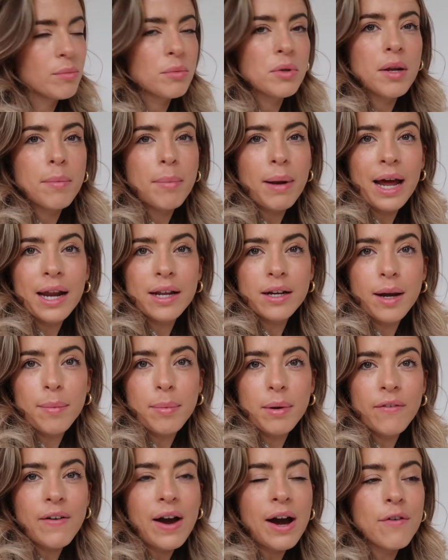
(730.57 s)
I'm going to plan a
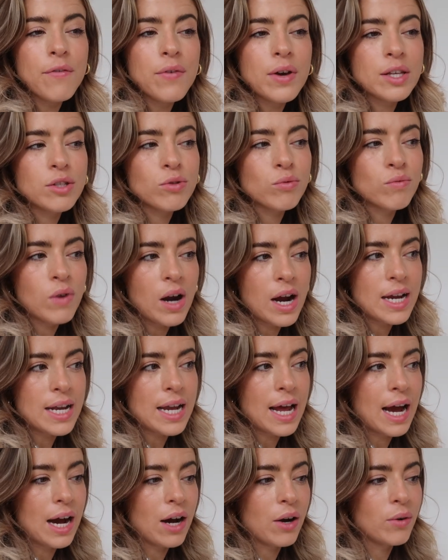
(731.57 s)
couple of outfits right
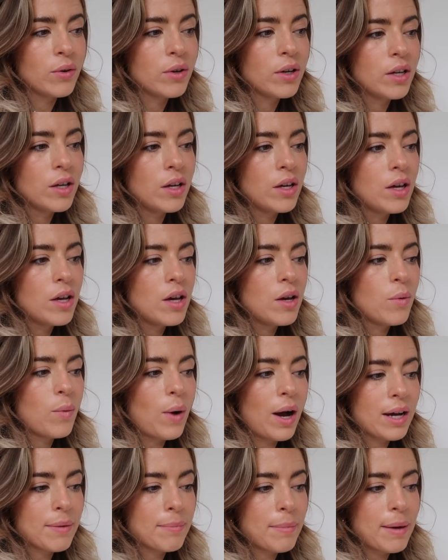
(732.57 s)
now
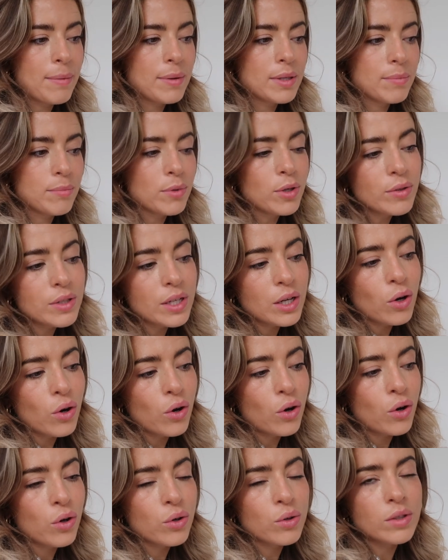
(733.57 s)
whack maybe some music
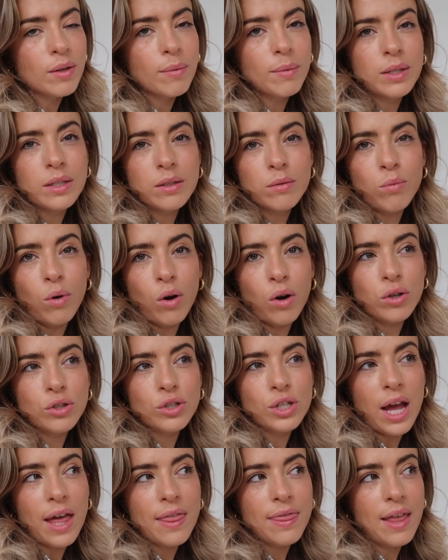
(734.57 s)
on or something to
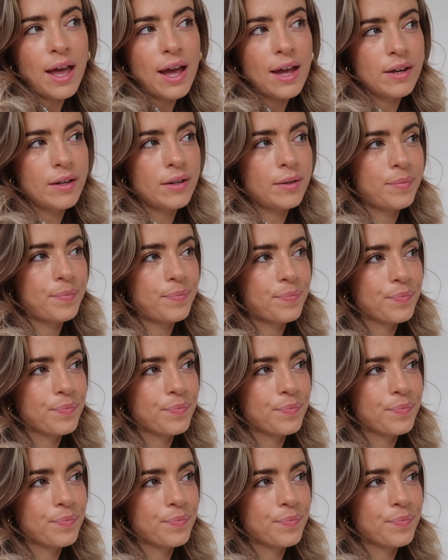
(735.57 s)
watch and then